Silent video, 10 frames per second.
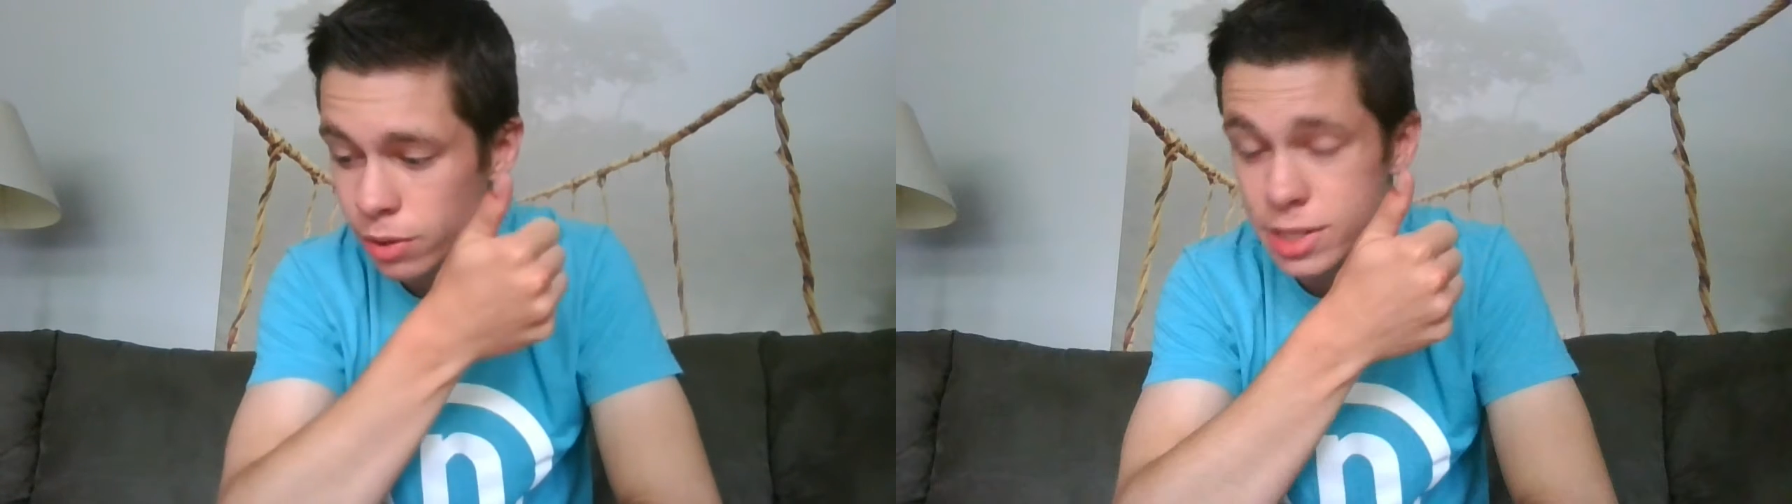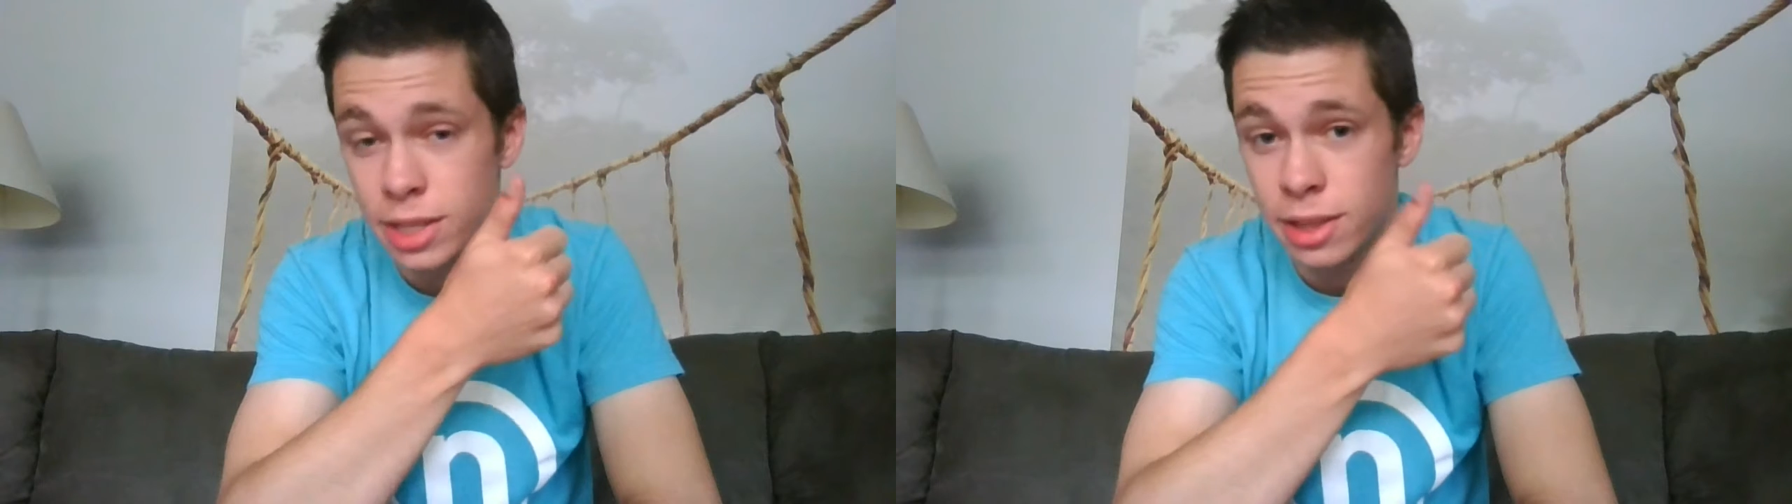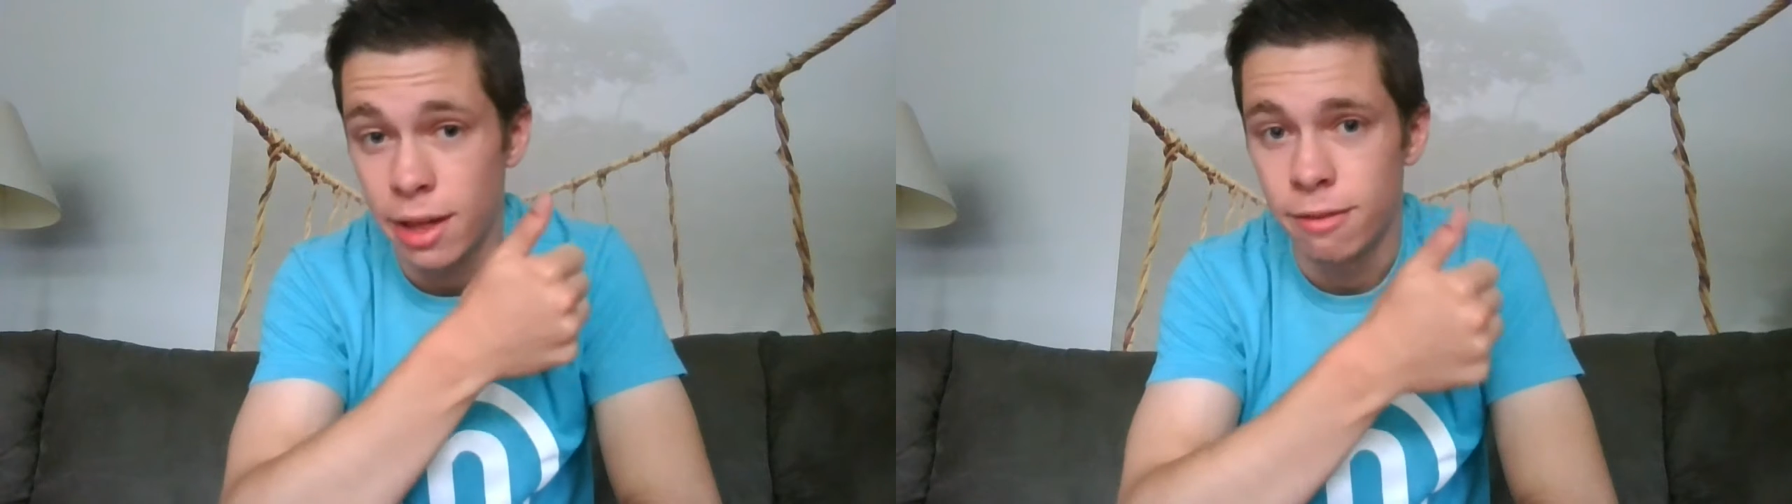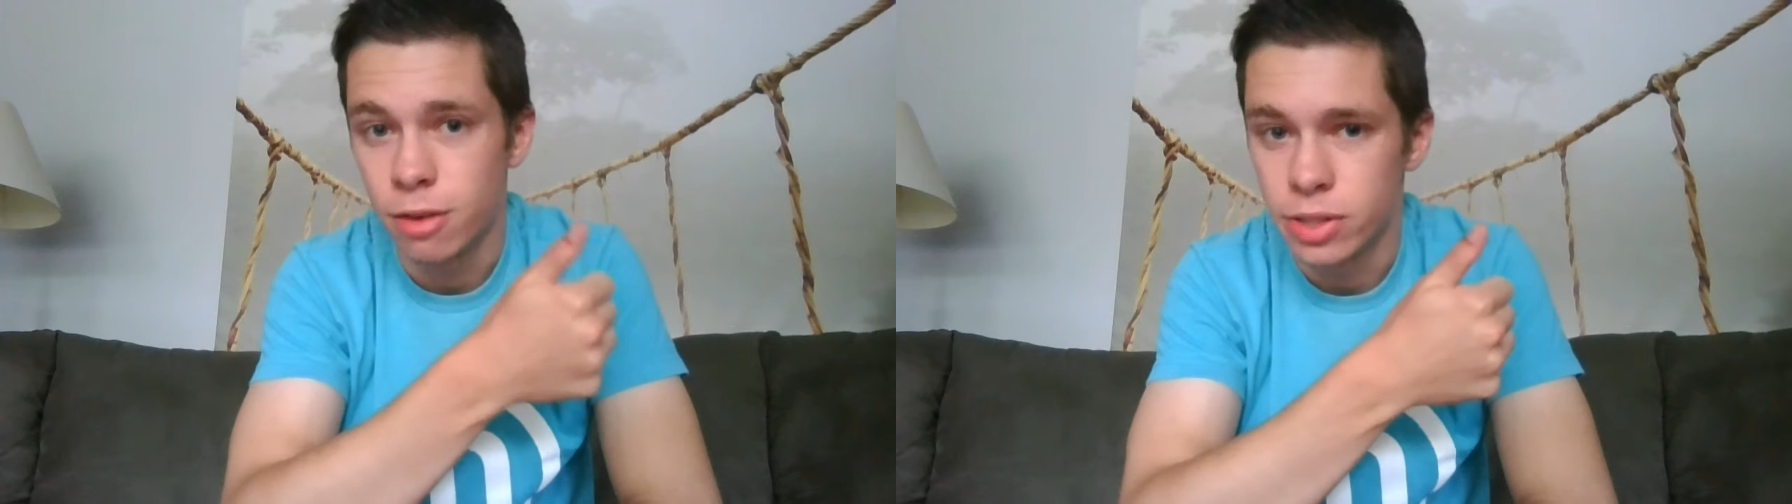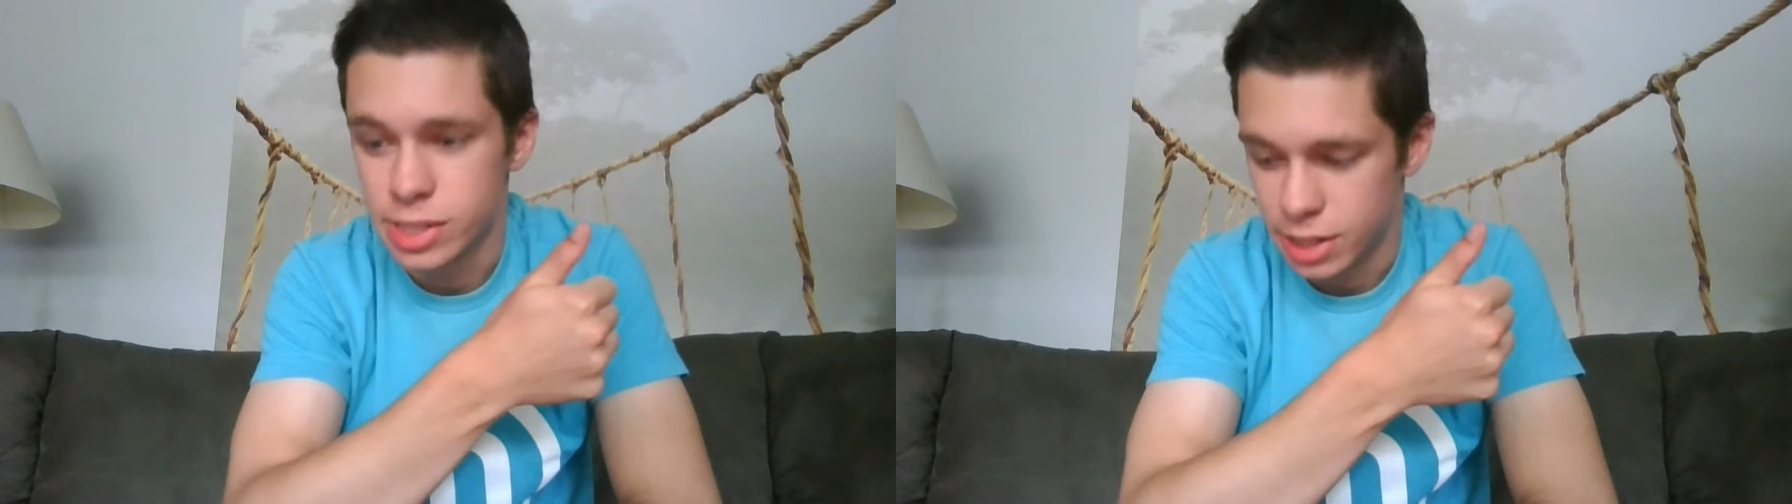We see that in
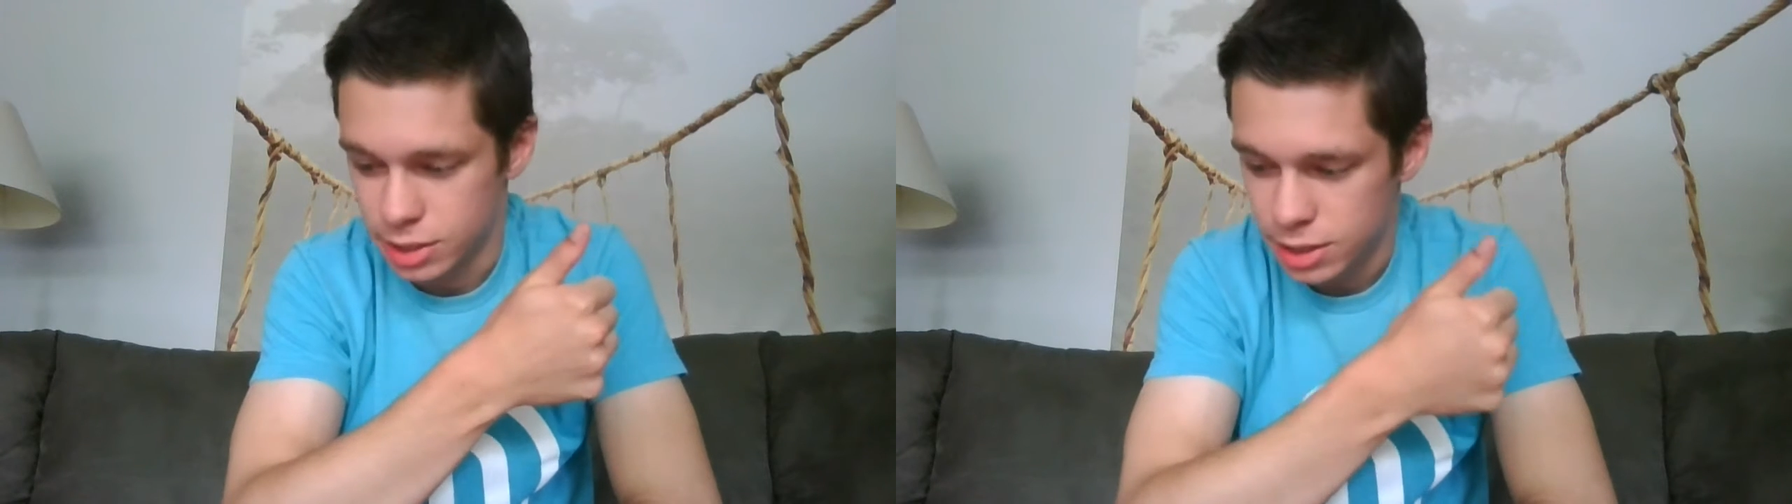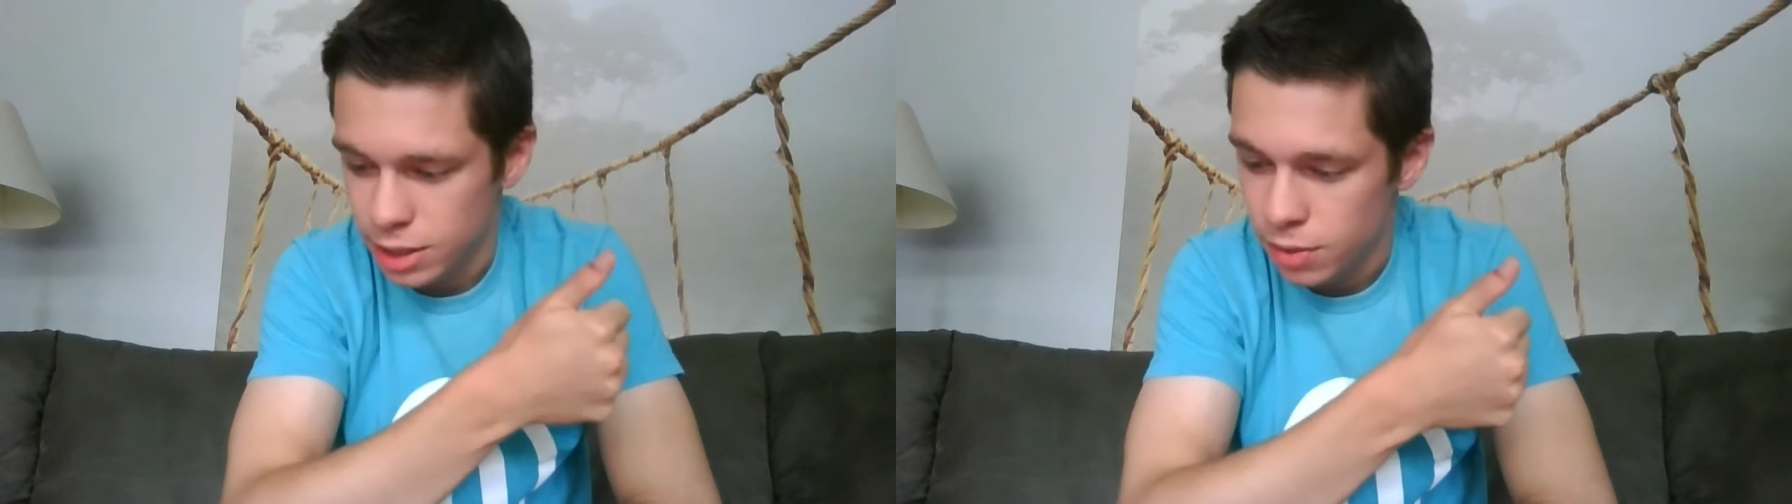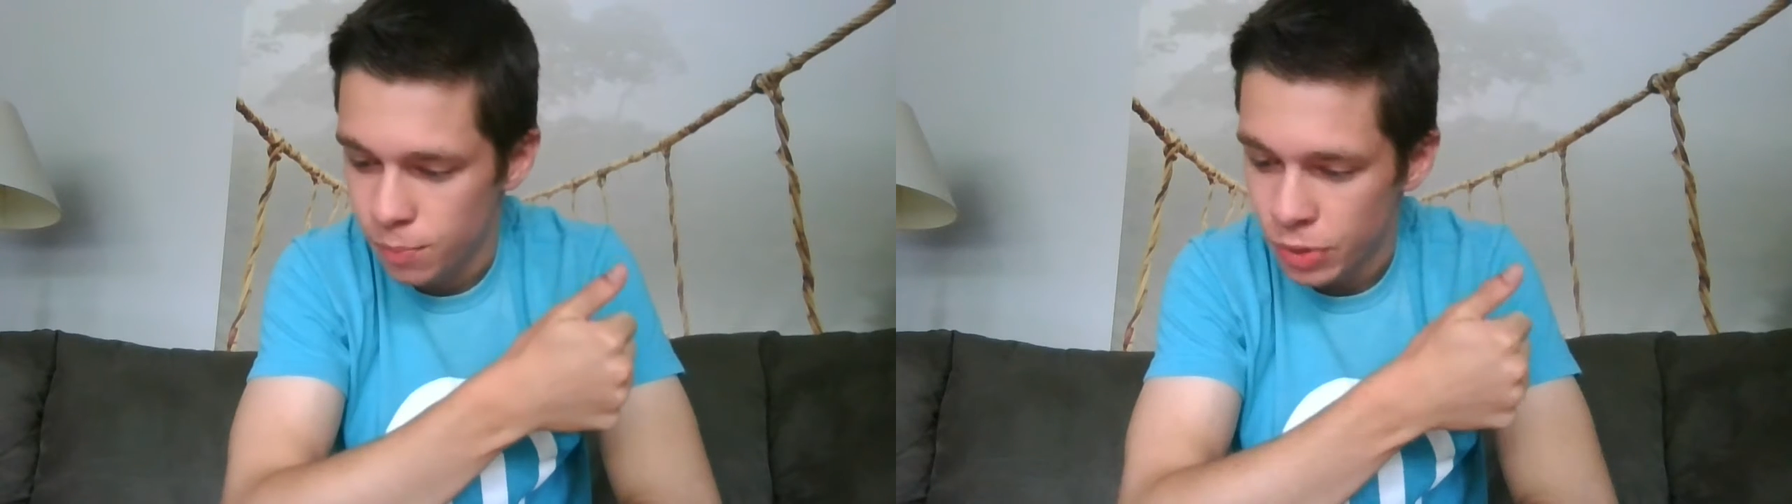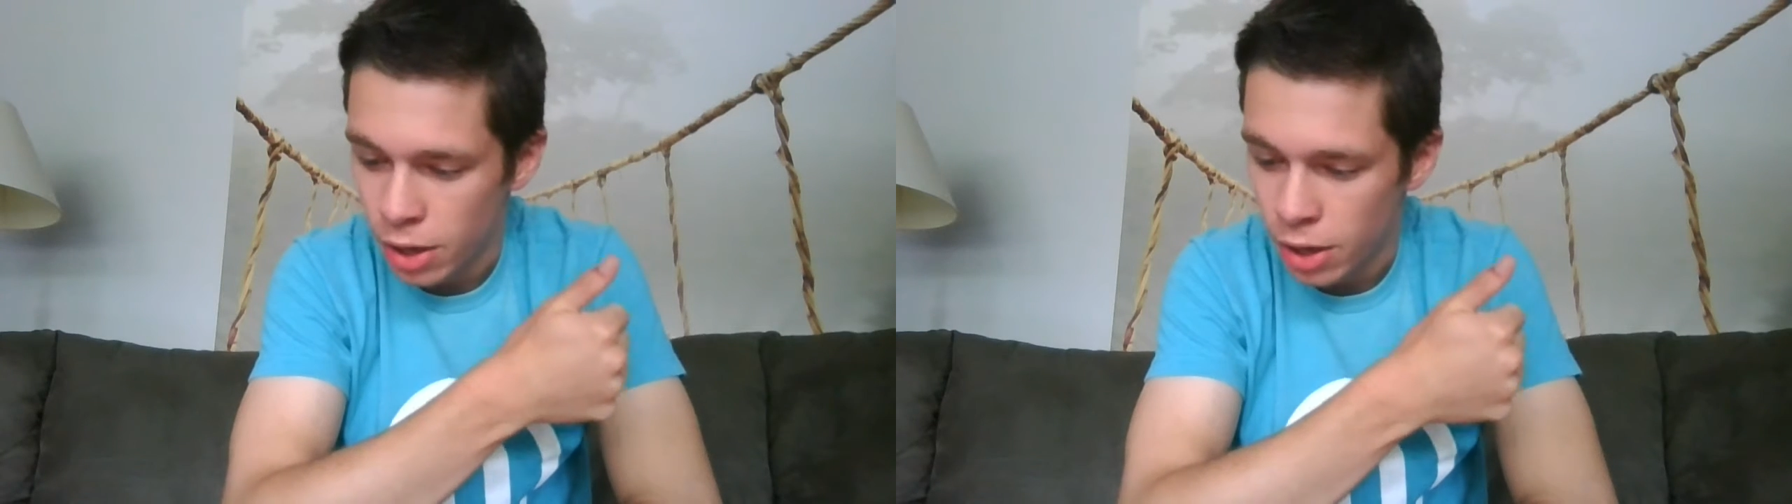verse 16.